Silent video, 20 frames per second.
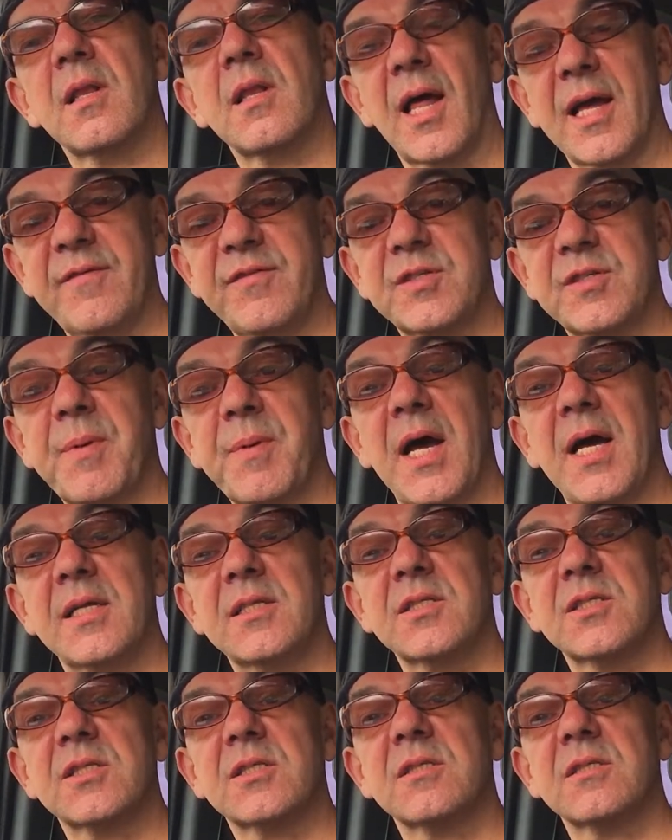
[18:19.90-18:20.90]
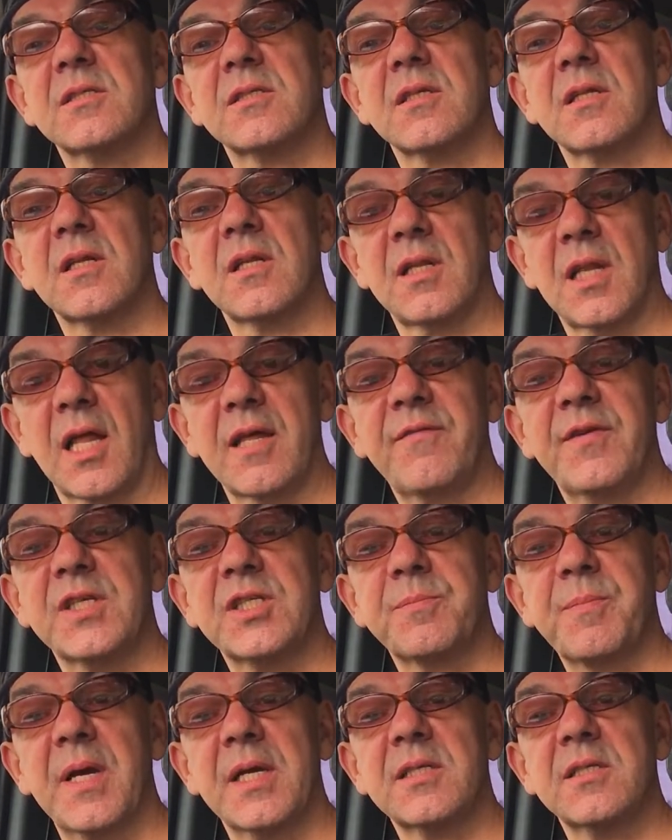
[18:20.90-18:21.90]
Lifespans, life
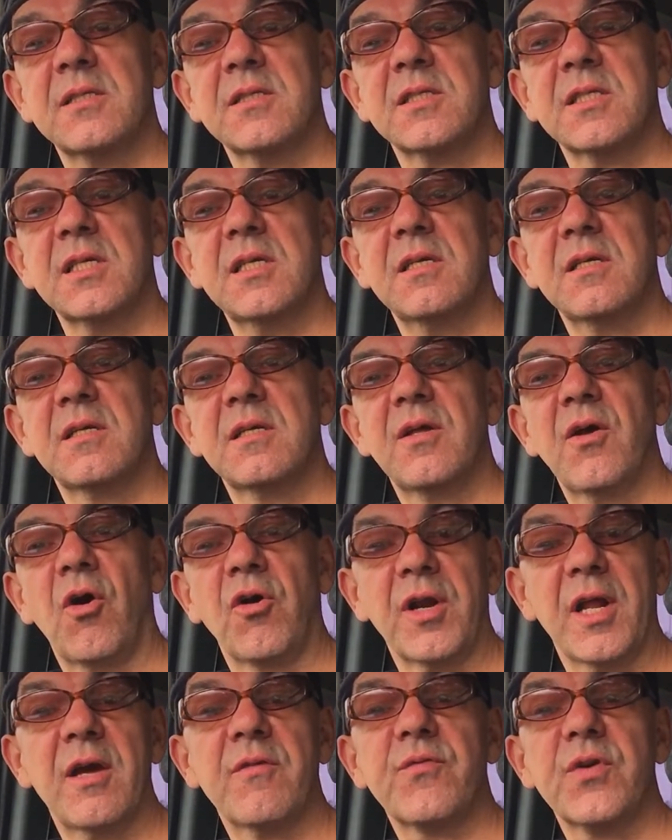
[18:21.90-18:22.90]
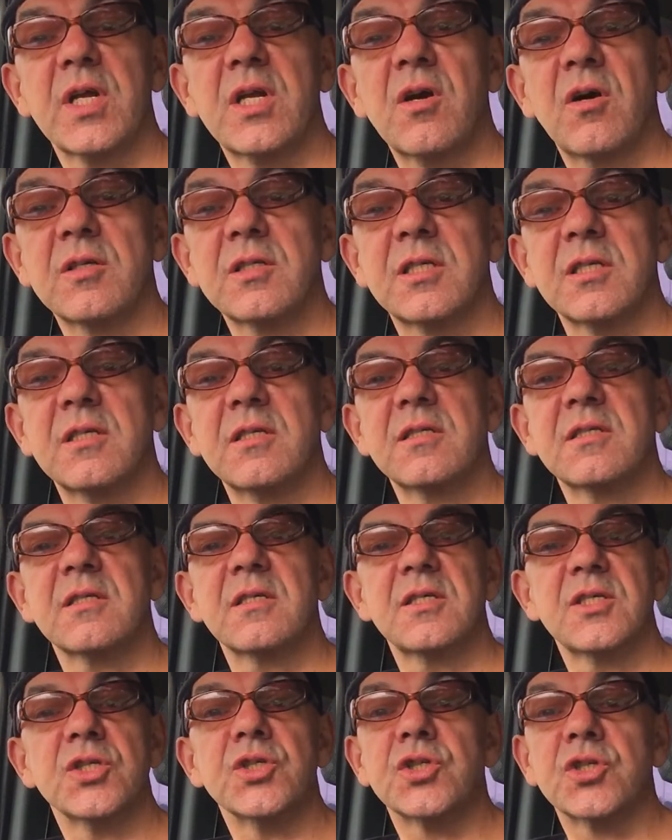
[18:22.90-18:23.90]
expectancy on every
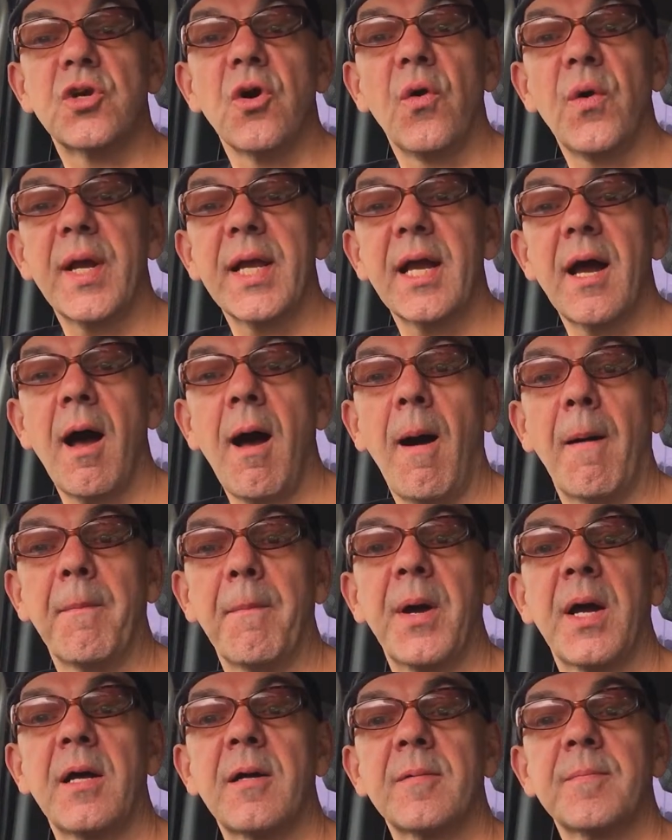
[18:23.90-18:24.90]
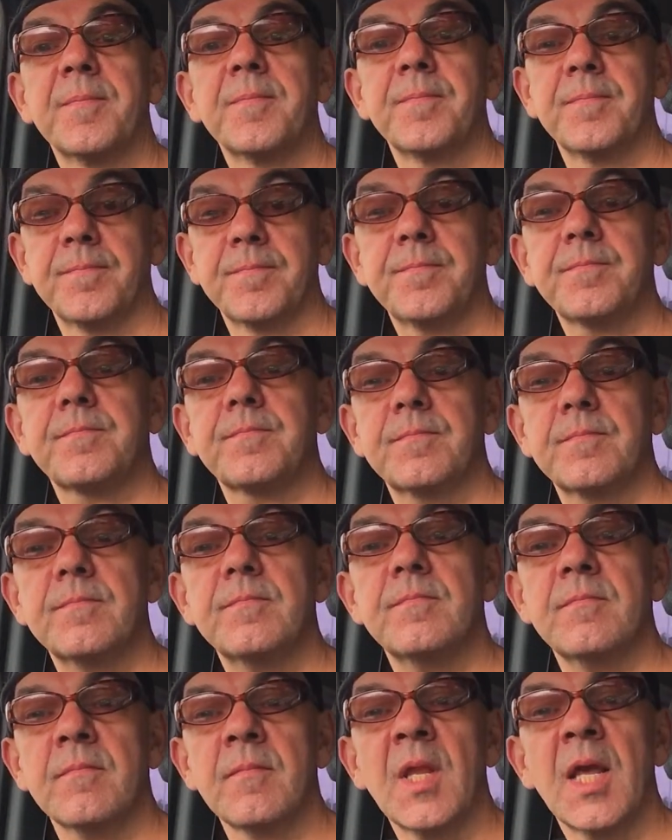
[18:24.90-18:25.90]
continent is going up.
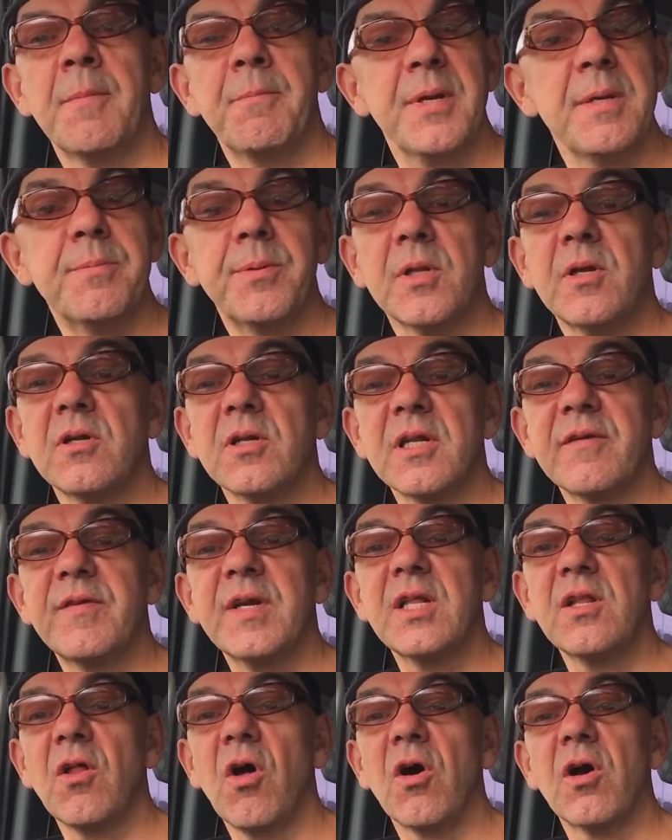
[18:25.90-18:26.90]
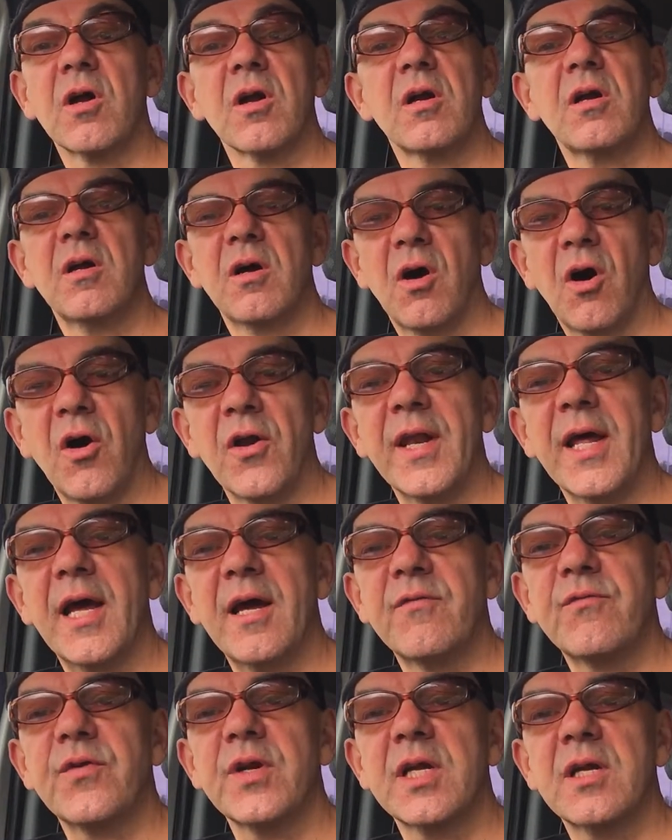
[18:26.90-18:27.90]
People are living longer on
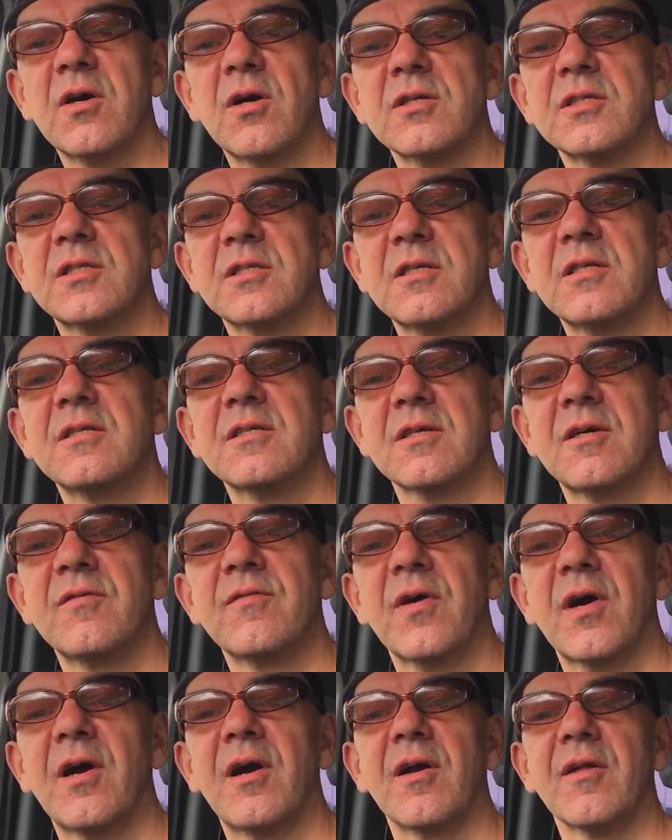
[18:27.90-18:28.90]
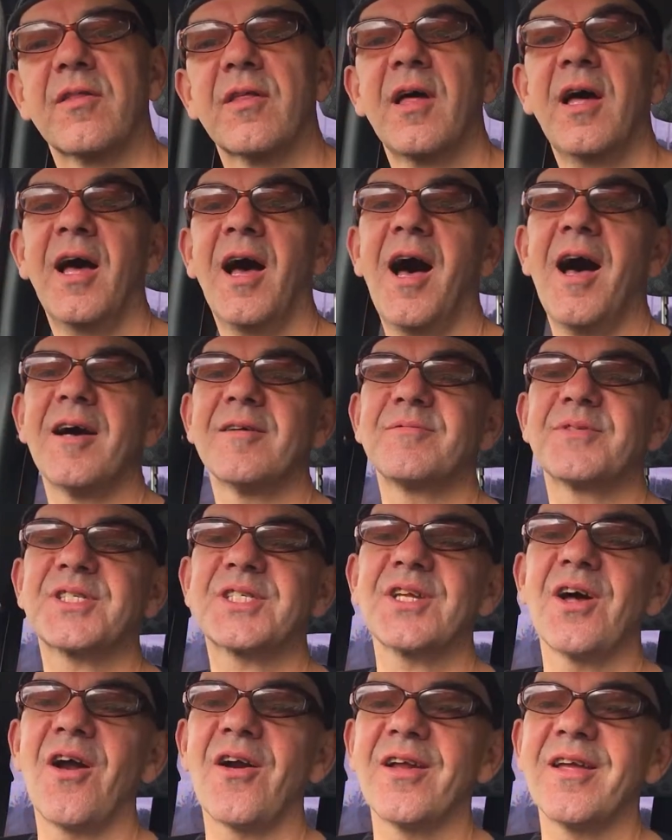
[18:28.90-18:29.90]
every continent of Earth. I'm
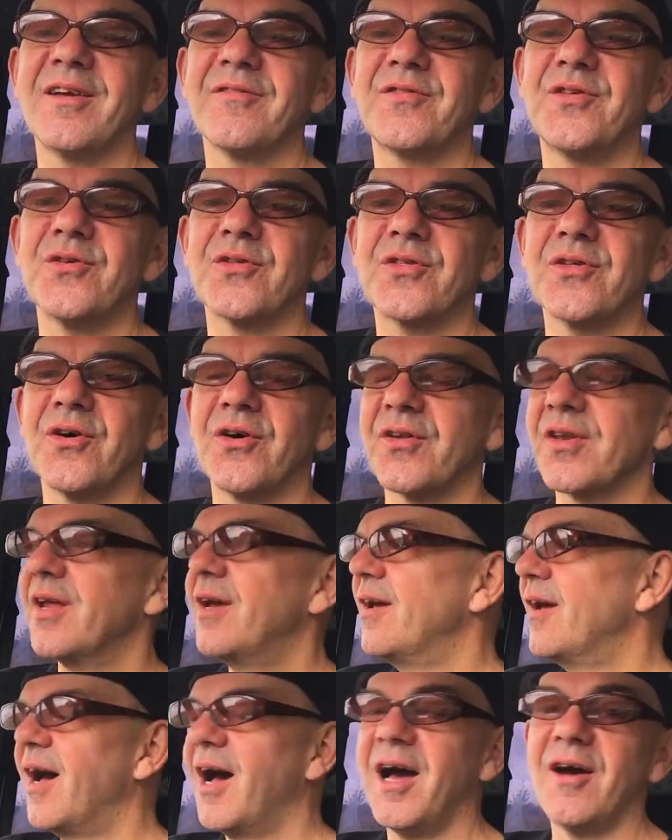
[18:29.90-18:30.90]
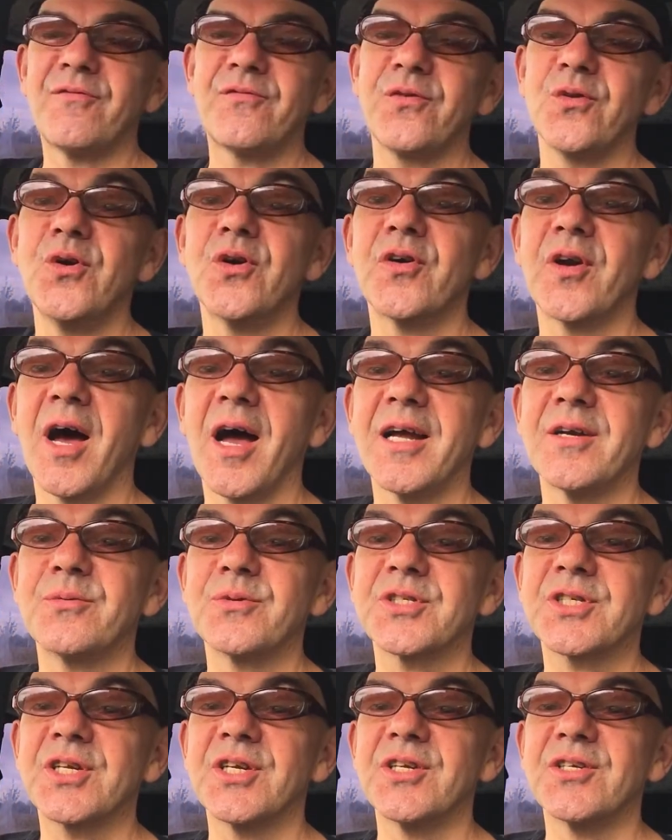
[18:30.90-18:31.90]
sorry if you thought fluoride
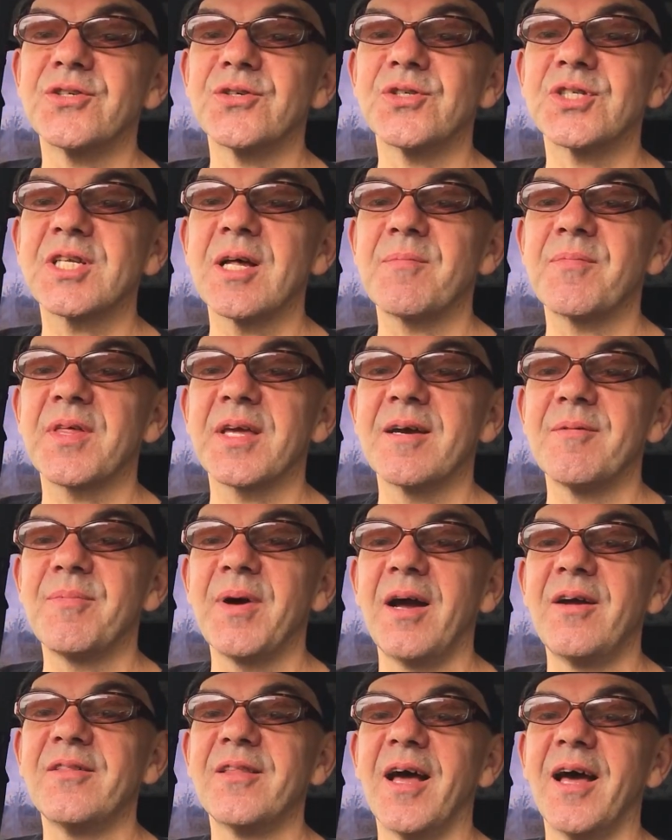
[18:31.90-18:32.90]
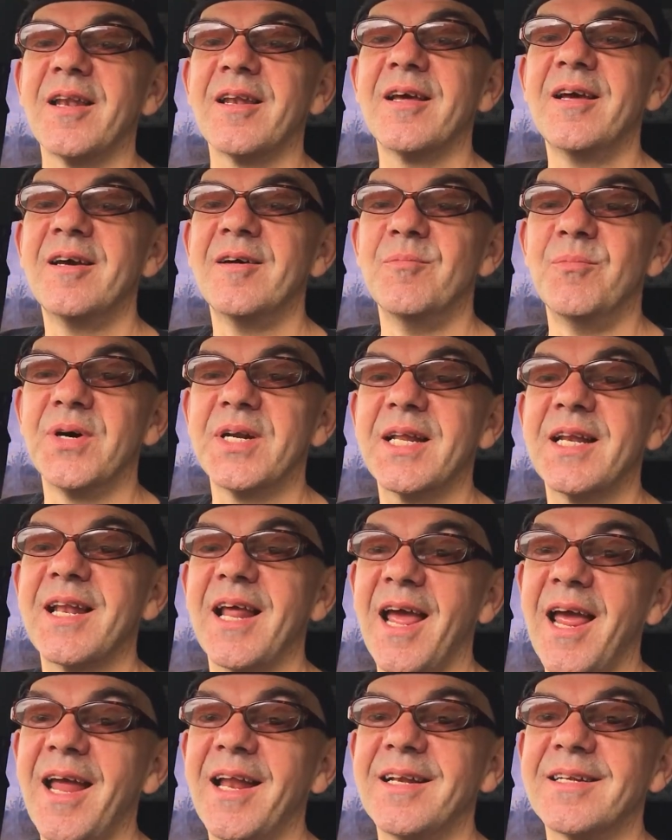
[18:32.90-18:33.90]
was going to do something about that, but it
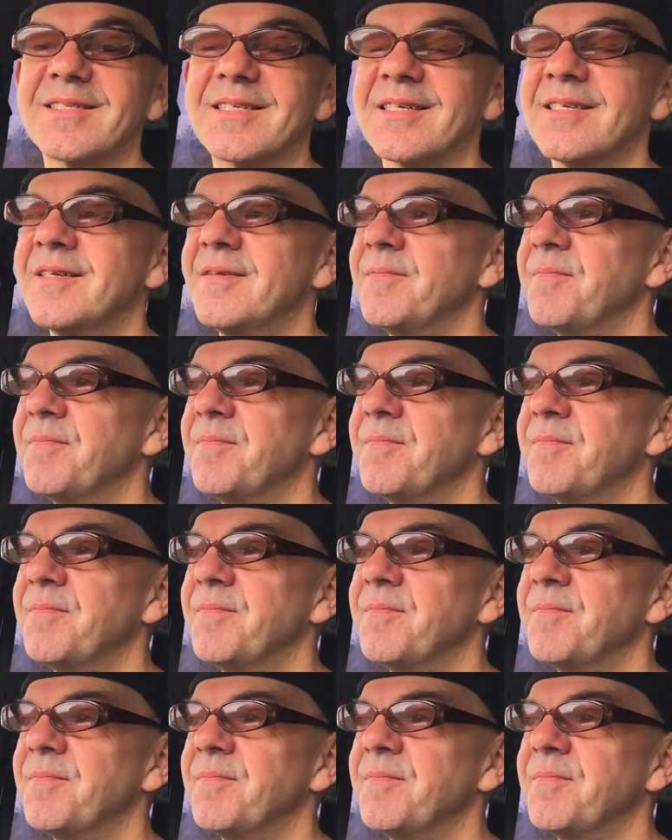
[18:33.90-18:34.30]
ain't.